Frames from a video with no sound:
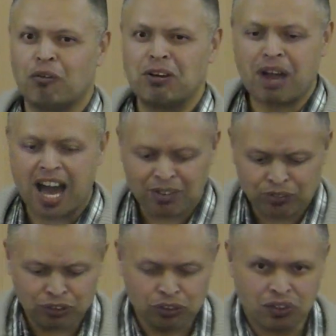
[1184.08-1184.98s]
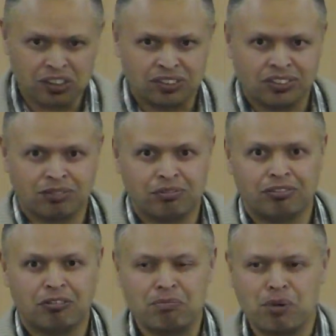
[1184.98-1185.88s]
When, after all this,
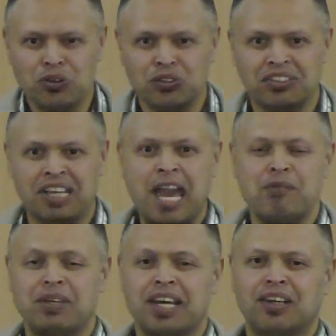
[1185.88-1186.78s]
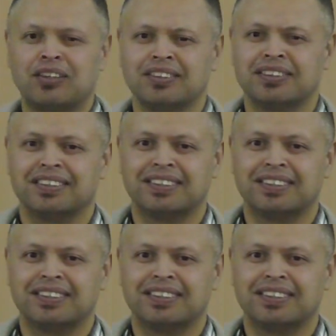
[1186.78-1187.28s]
when Moses came down,